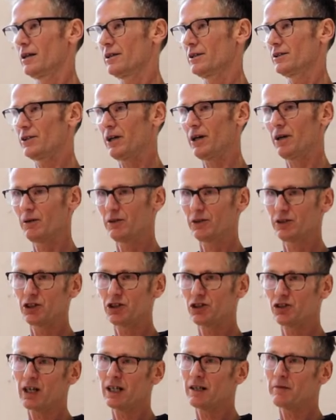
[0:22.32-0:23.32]
So
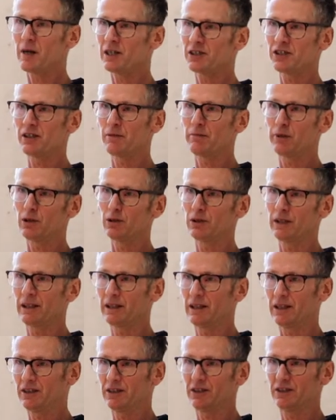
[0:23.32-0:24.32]
just try and imagine a building
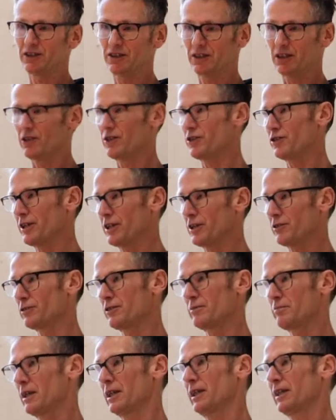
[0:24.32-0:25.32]
that's got
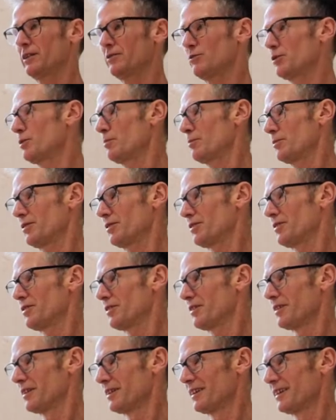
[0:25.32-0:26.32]
300 million
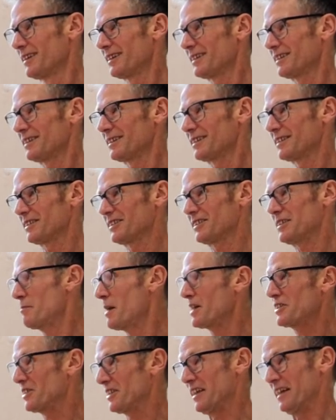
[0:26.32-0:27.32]
rooms. Just
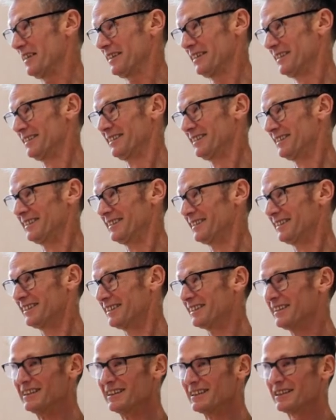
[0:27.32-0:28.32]
imagine.
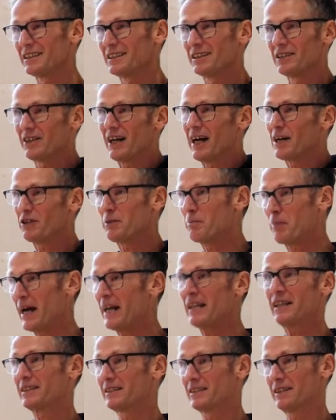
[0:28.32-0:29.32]
So how do you
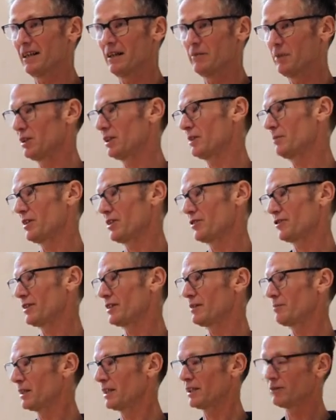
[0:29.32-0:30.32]
paint a building with
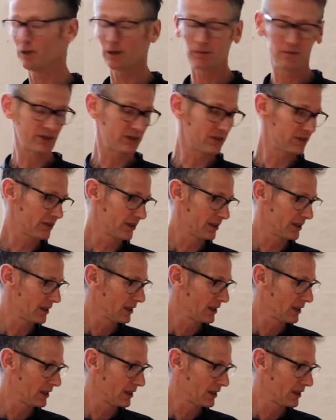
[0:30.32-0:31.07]
300 million rooms?